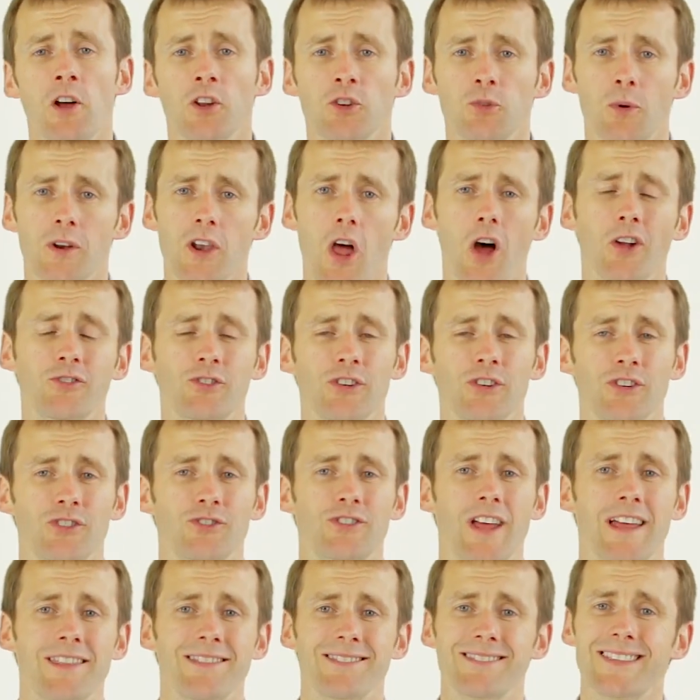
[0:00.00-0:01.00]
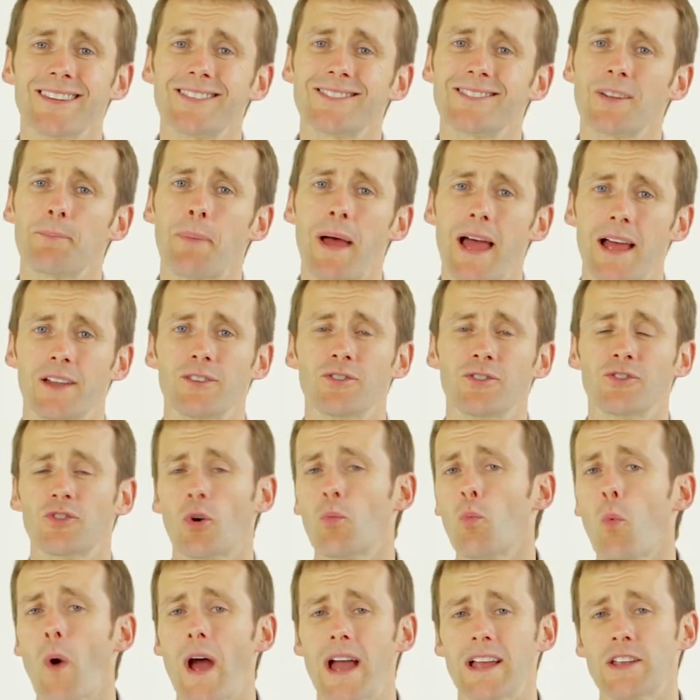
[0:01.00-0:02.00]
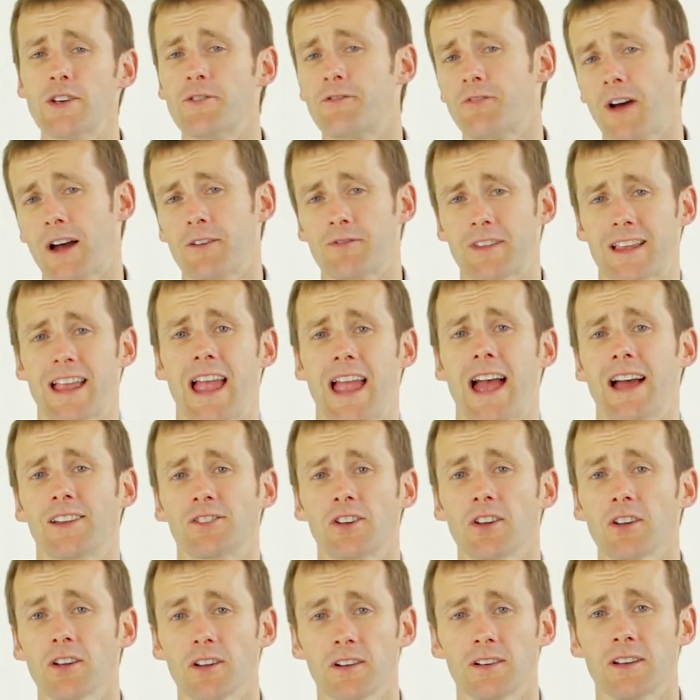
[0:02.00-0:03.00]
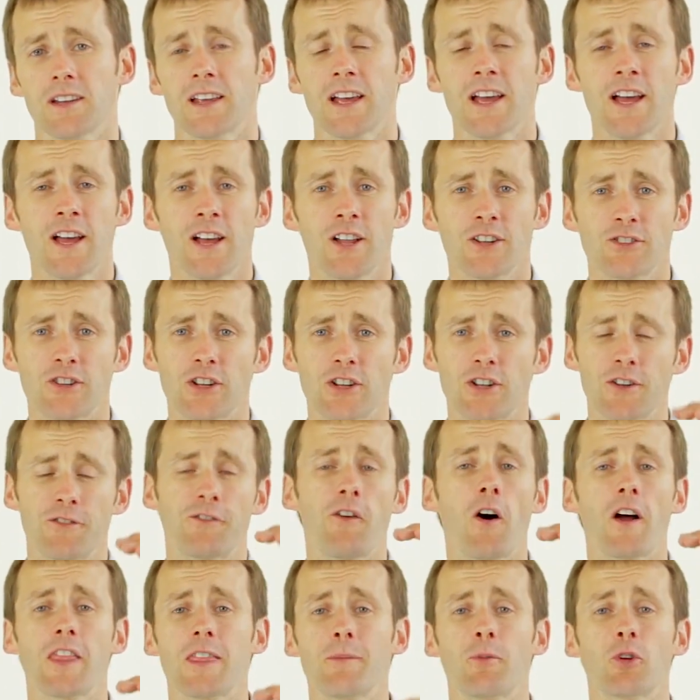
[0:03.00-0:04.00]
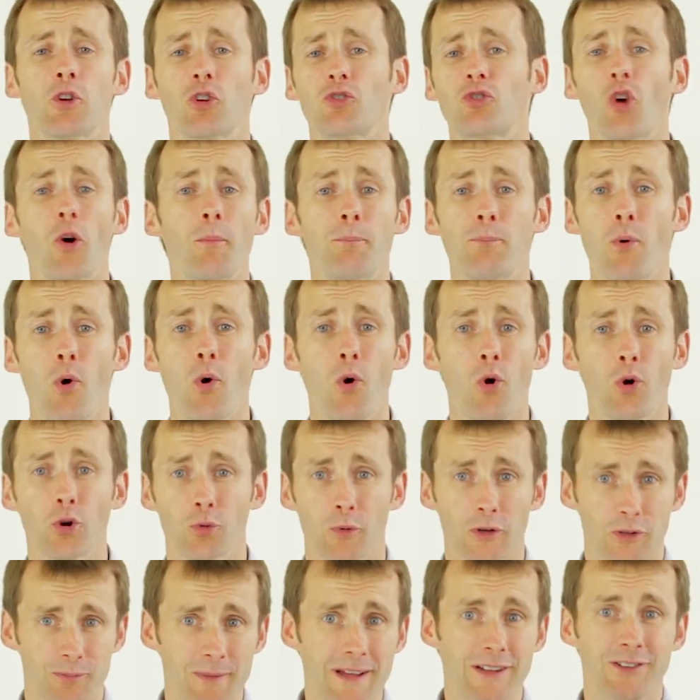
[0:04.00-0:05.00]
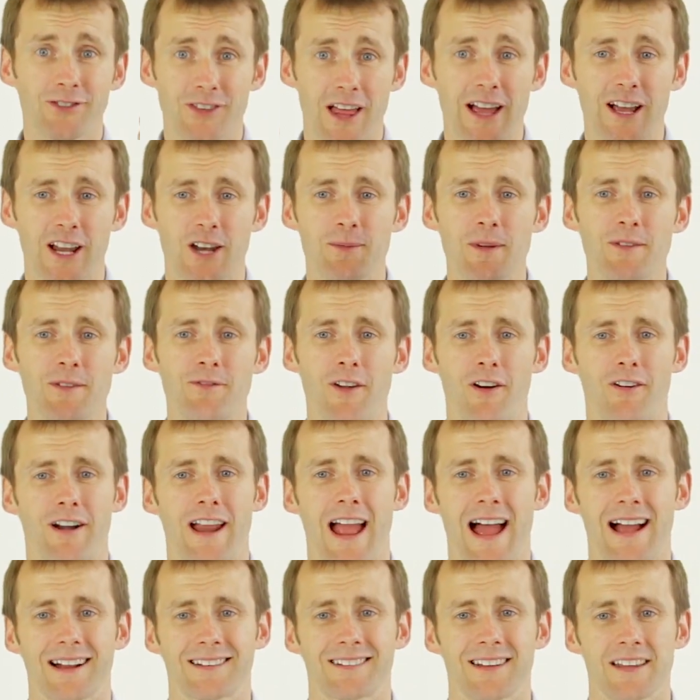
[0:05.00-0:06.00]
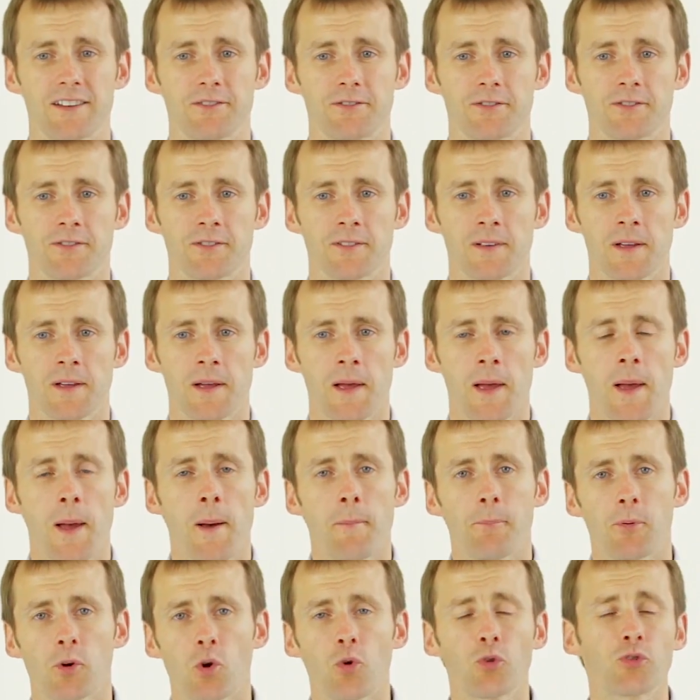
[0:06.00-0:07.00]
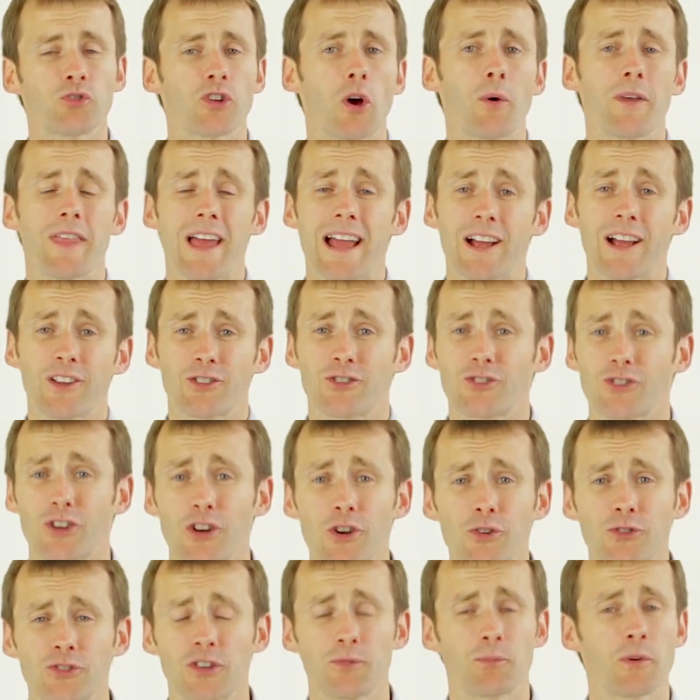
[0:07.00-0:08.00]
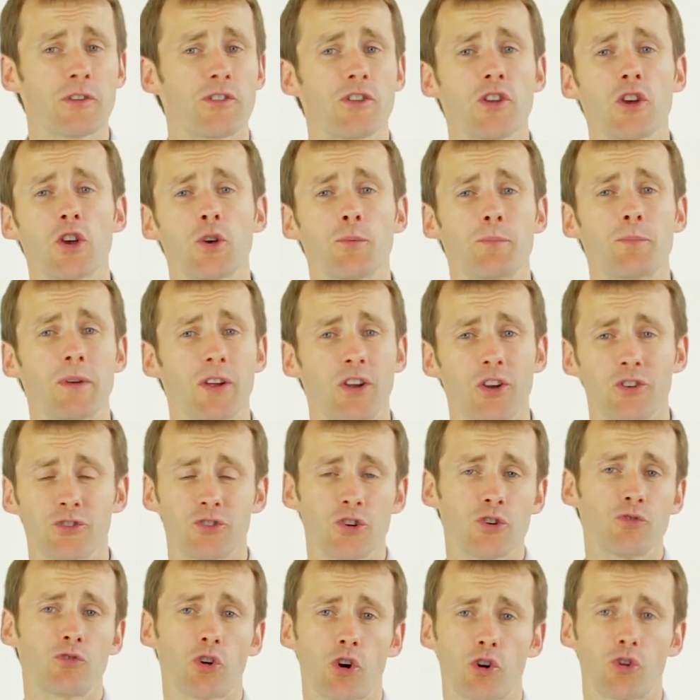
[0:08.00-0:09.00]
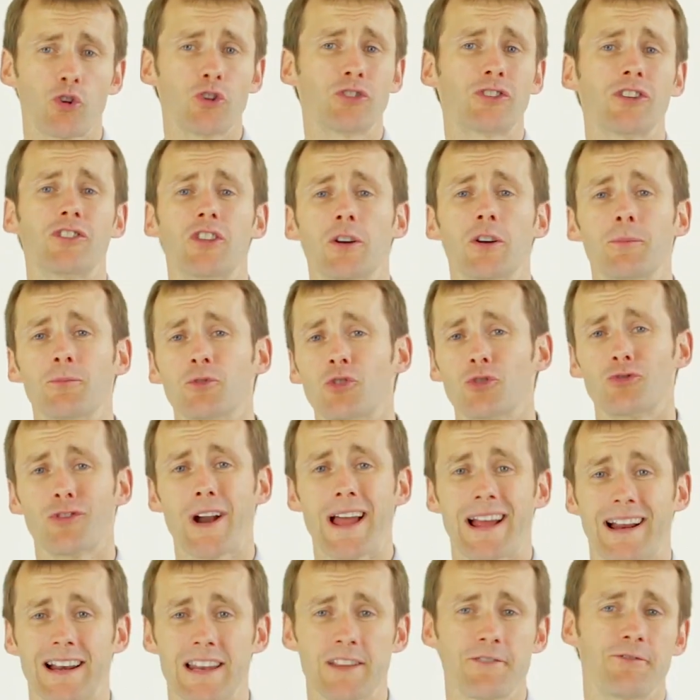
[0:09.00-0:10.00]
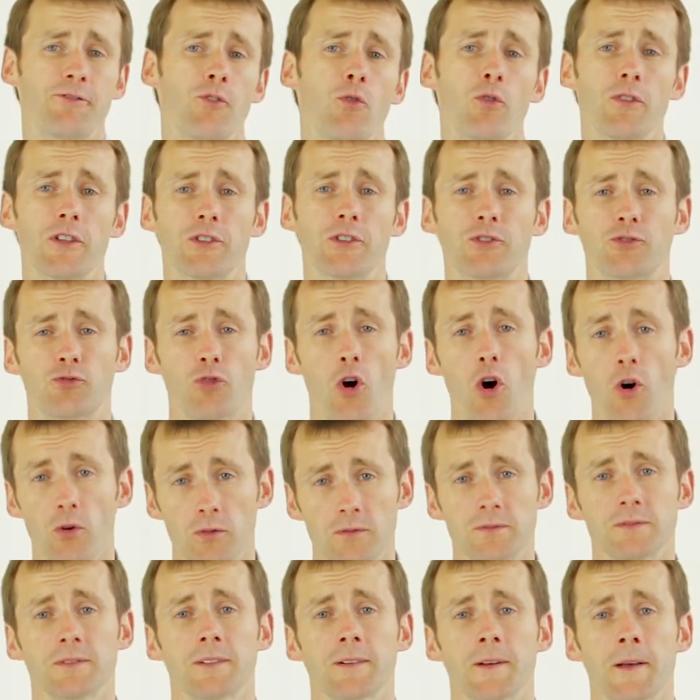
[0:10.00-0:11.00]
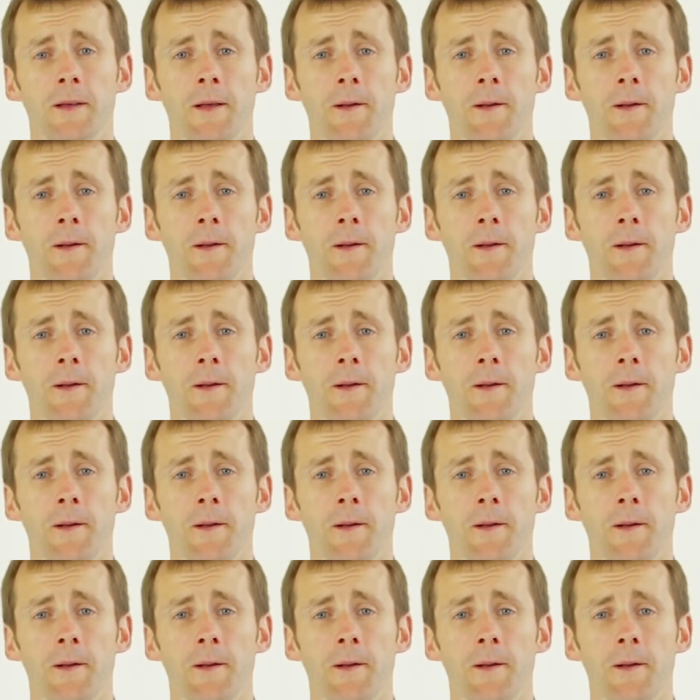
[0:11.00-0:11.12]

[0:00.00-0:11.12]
To a large extent, this depends on where you found the candidate. Did you find them on a job board, which means they're going to be very active? But also, are they exclusive with you because you recruited them directly for this role?